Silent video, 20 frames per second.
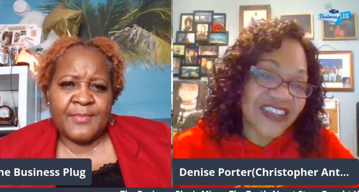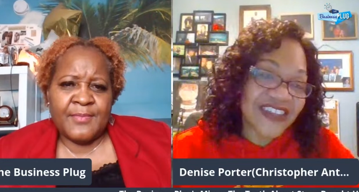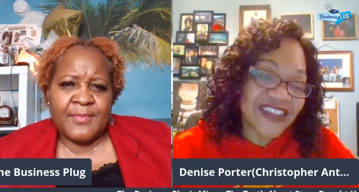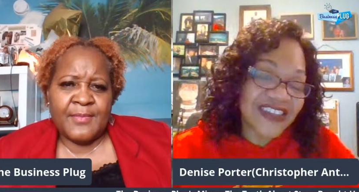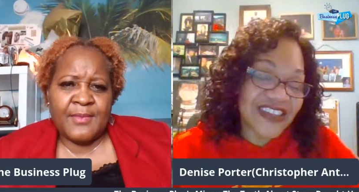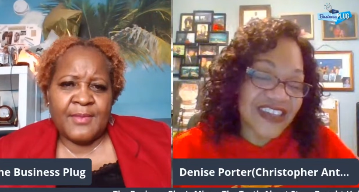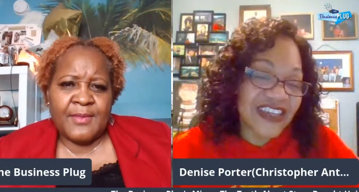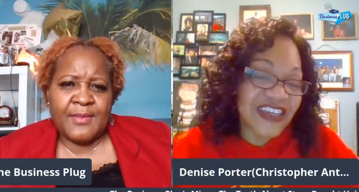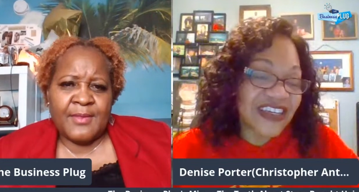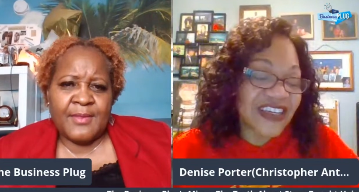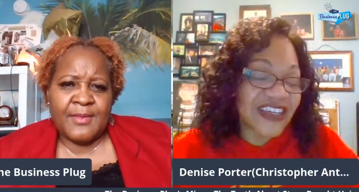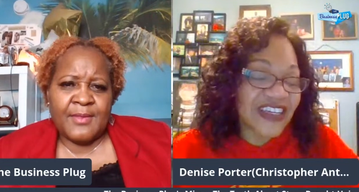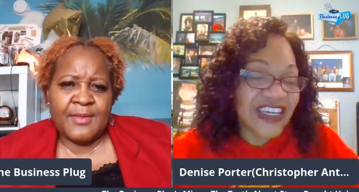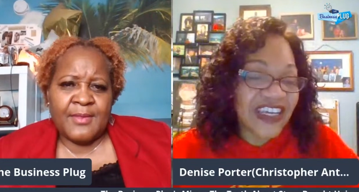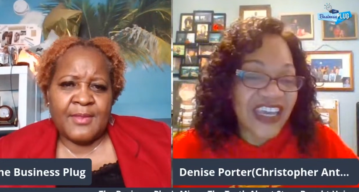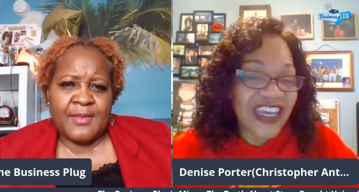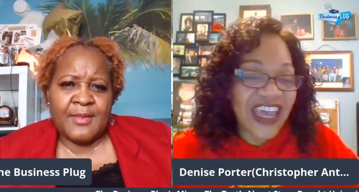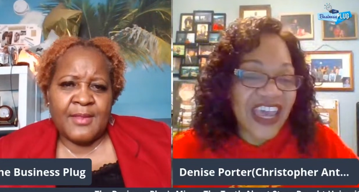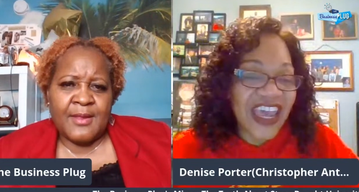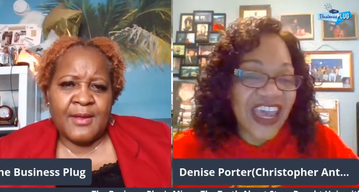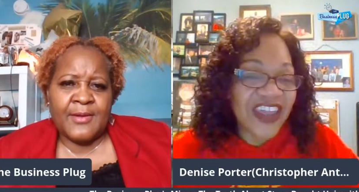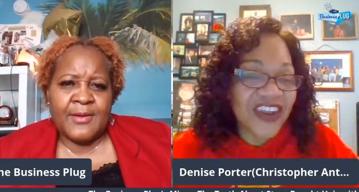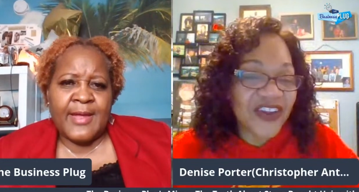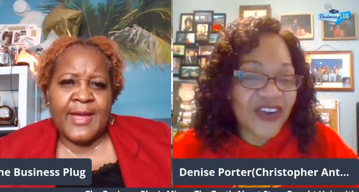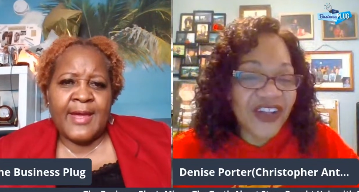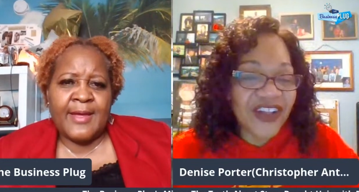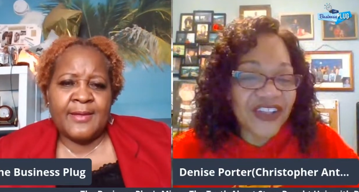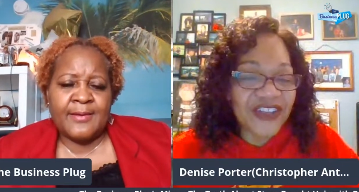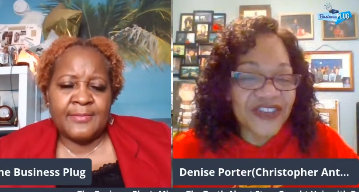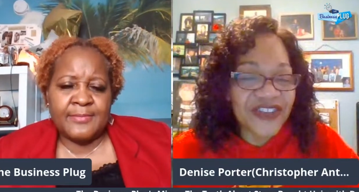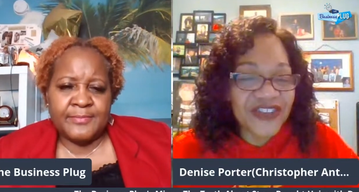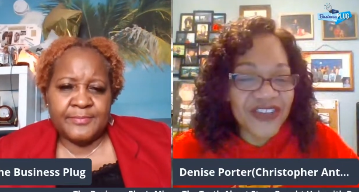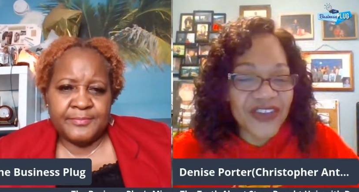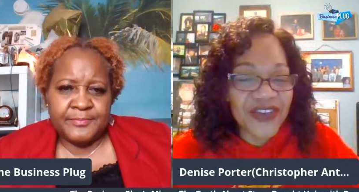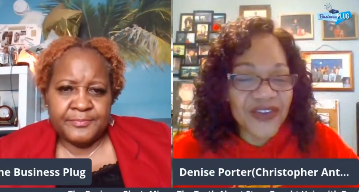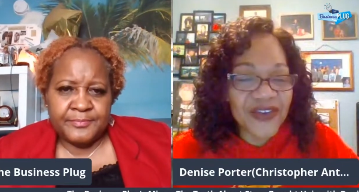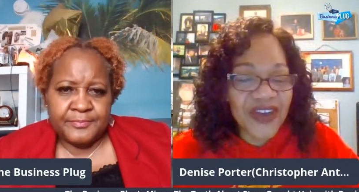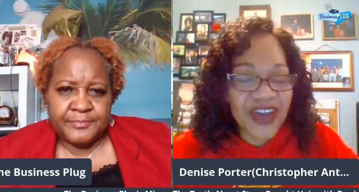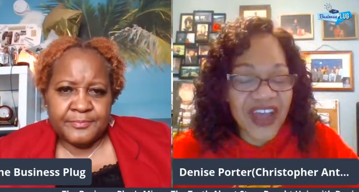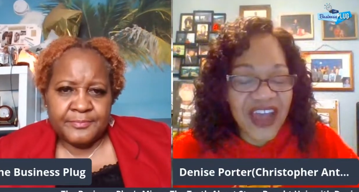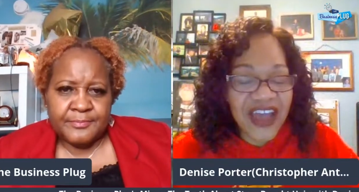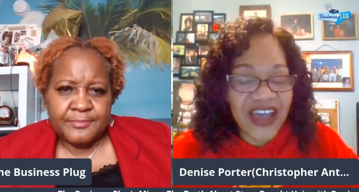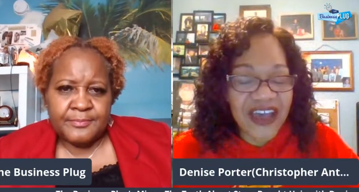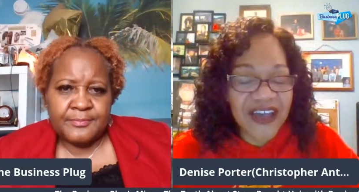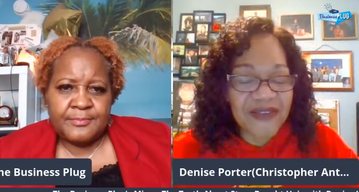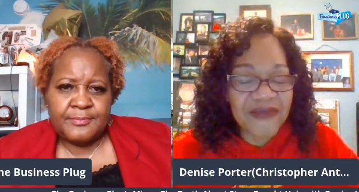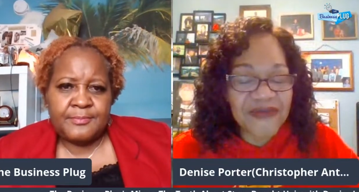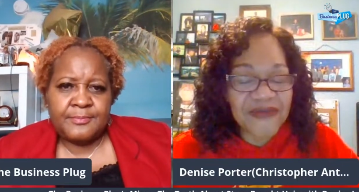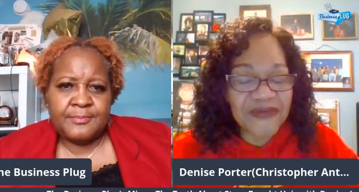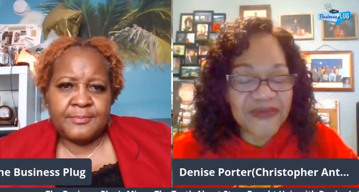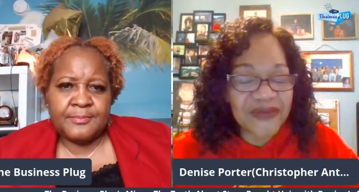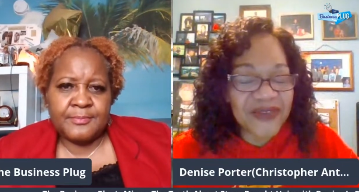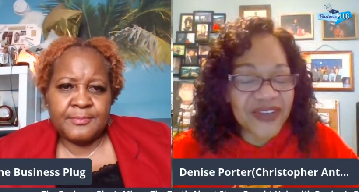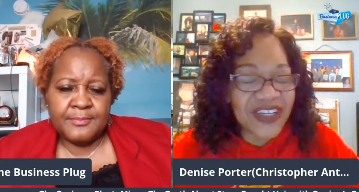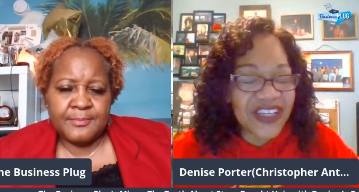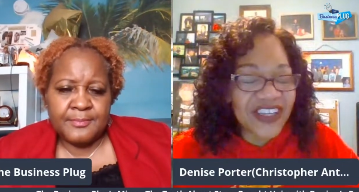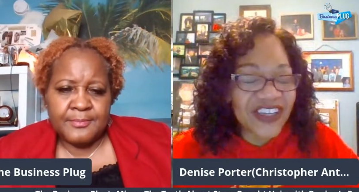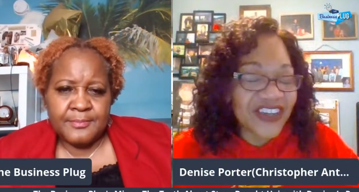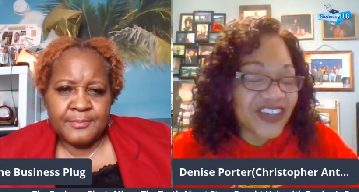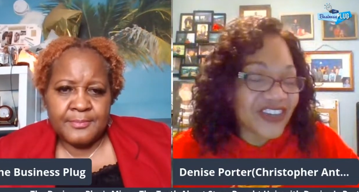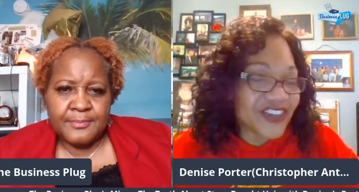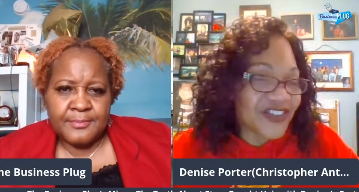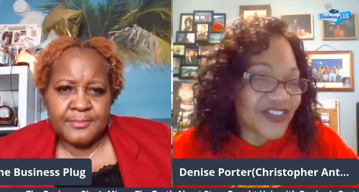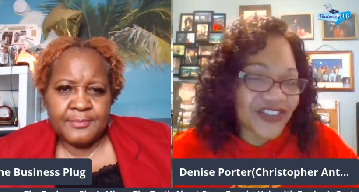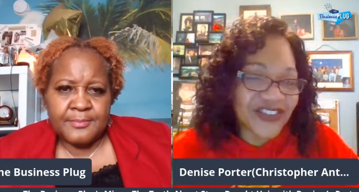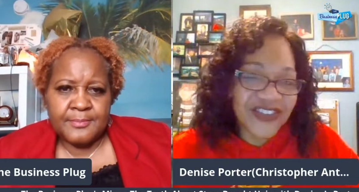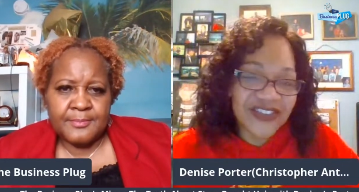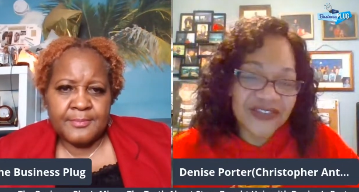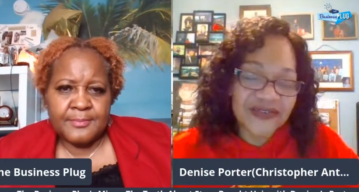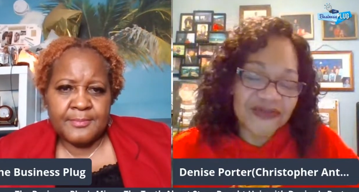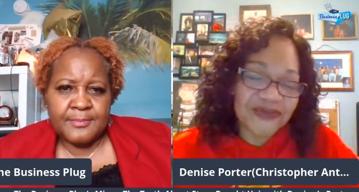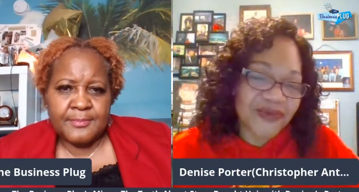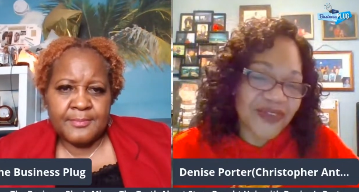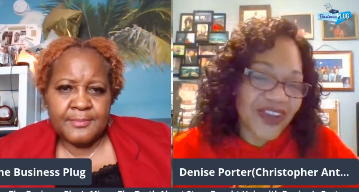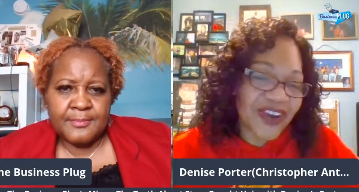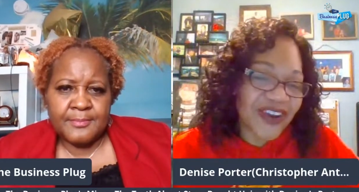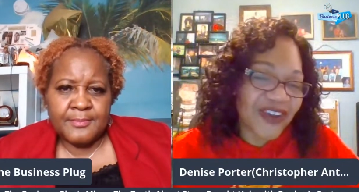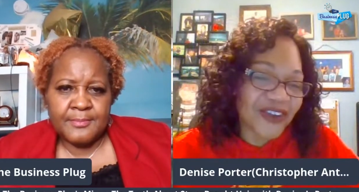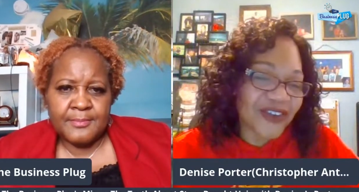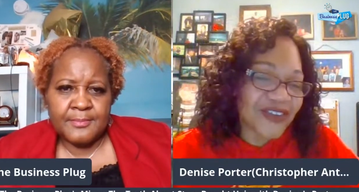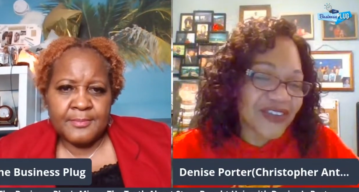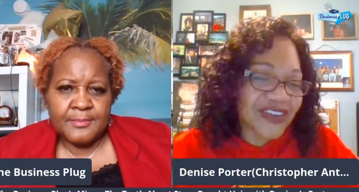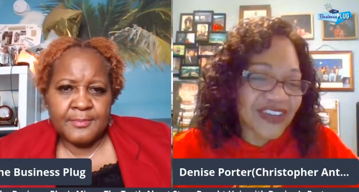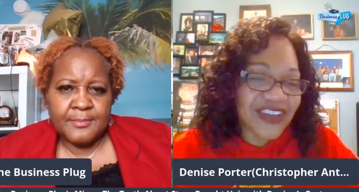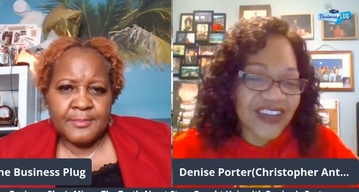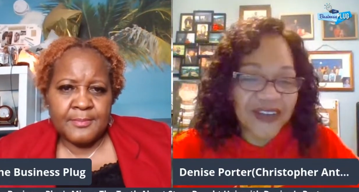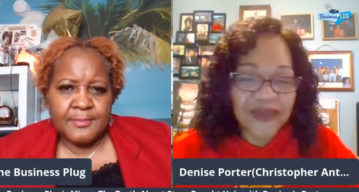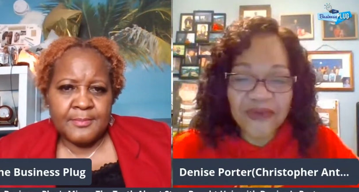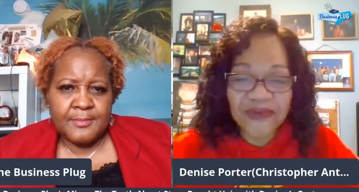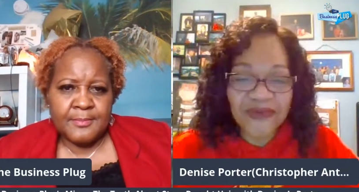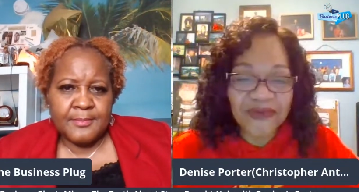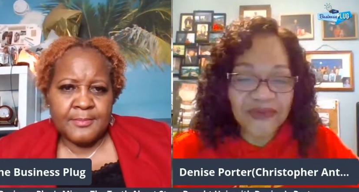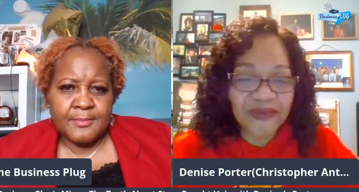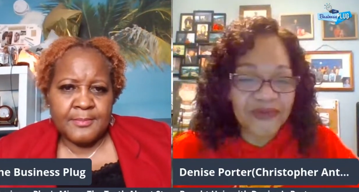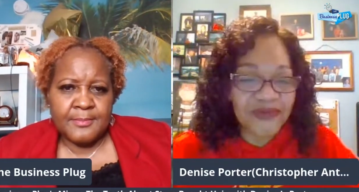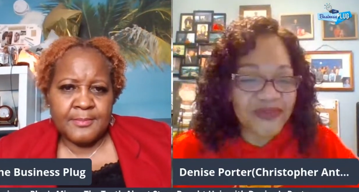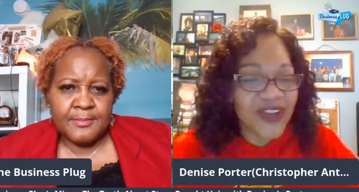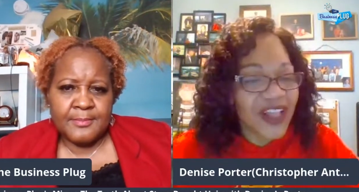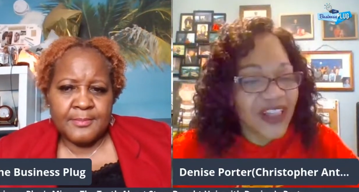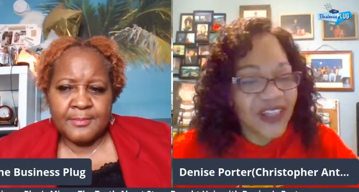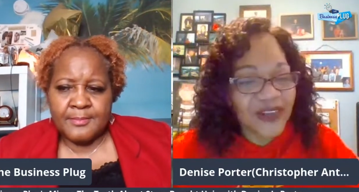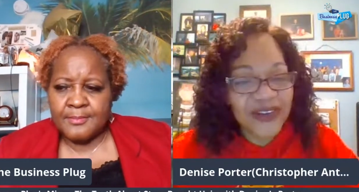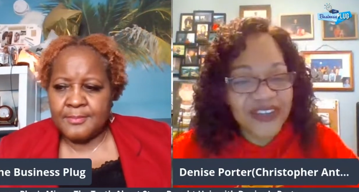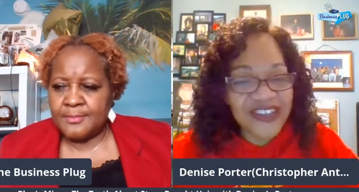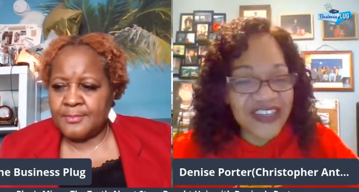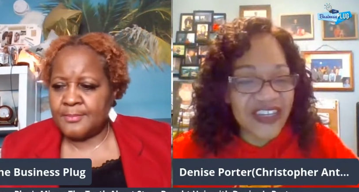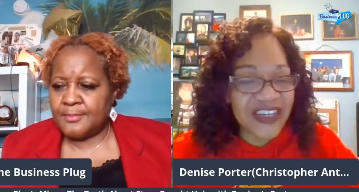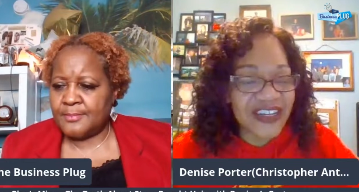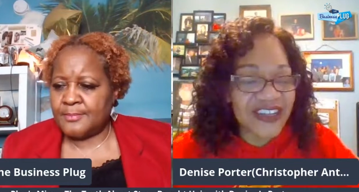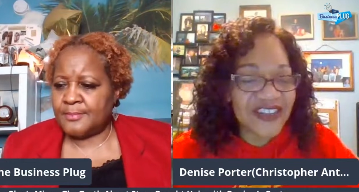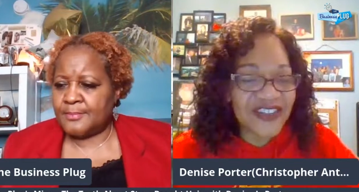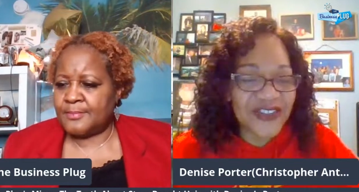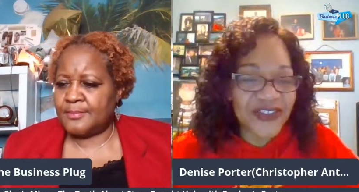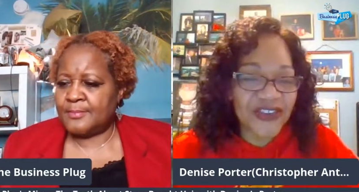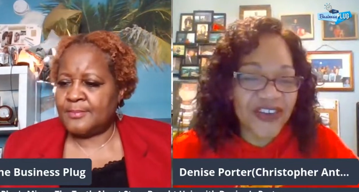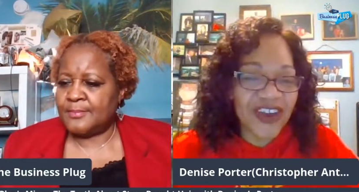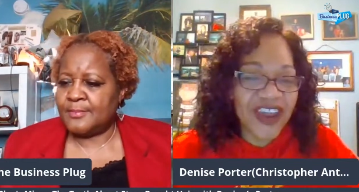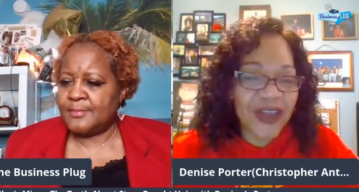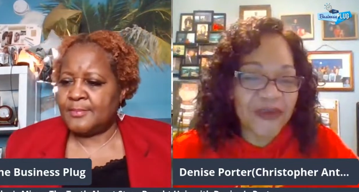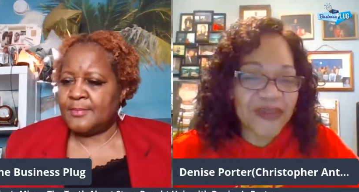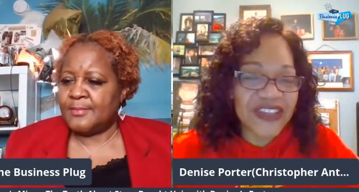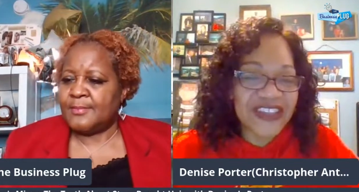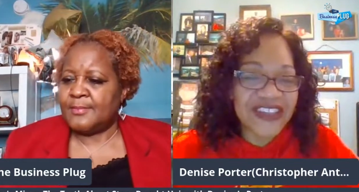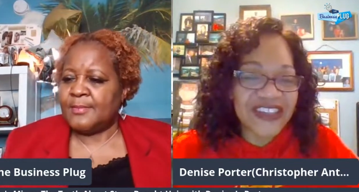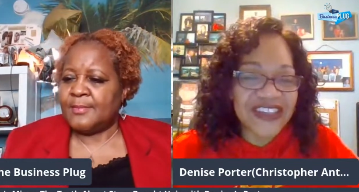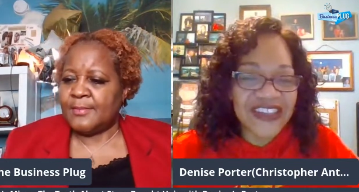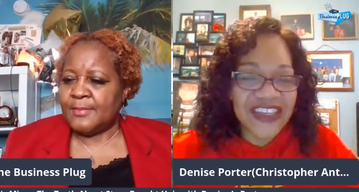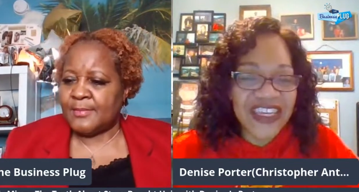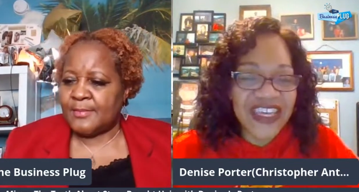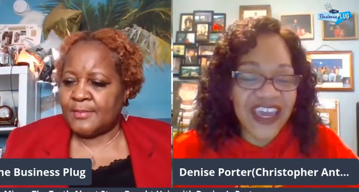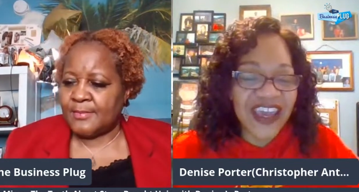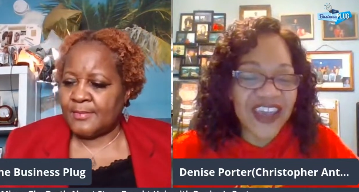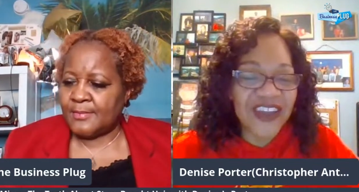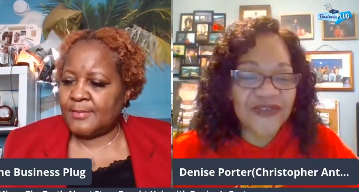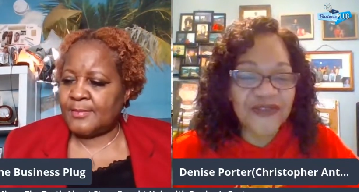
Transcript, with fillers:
Speaker 1: Etsy, and also you can just, you know, come follow us on Instagram. It's C.A.